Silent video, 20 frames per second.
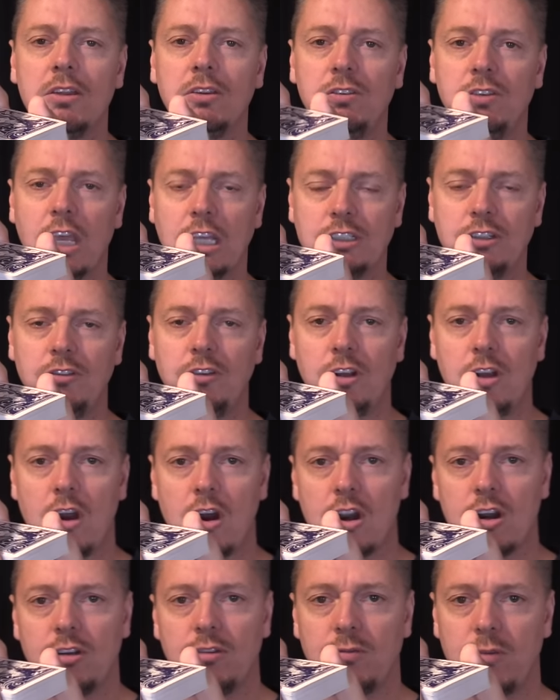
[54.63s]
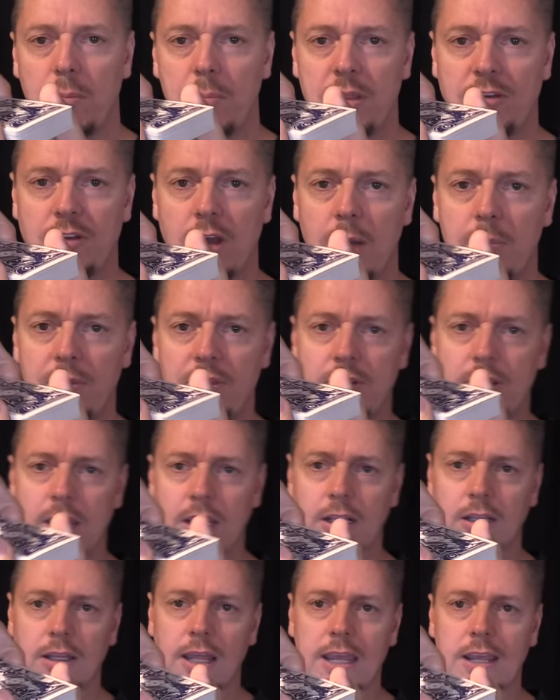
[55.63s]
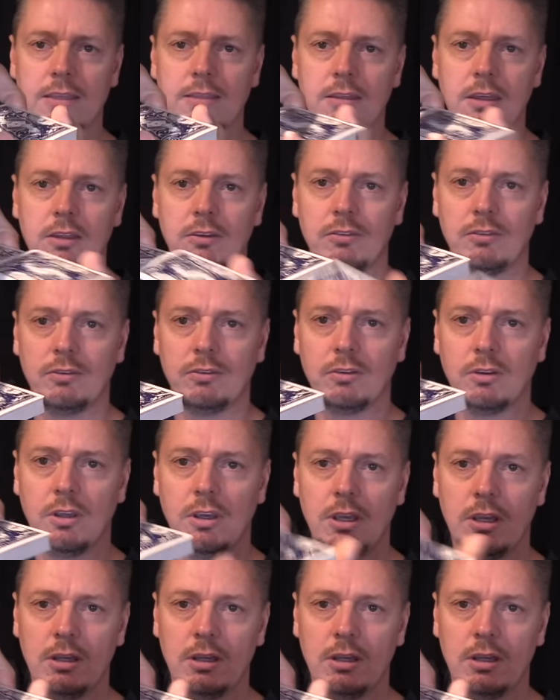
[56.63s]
sections of cards from the top of the deck like this.